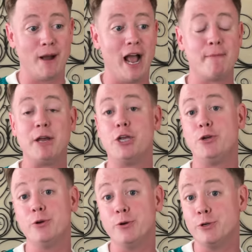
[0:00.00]
I am a
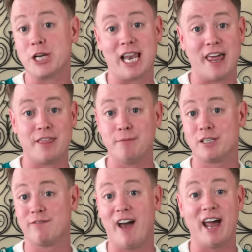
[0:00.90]
huge
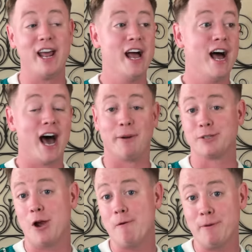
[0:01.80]
Lanthimos fan, and I
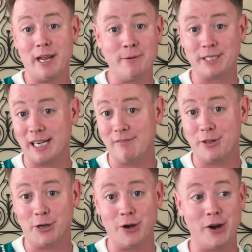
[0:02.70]
was hoping he would deliver
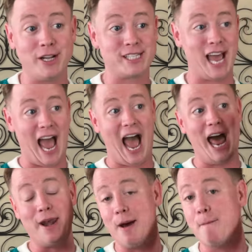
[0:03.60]
the goods,
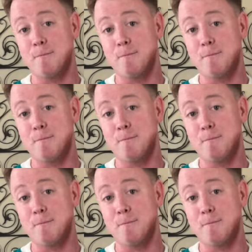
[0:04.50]
and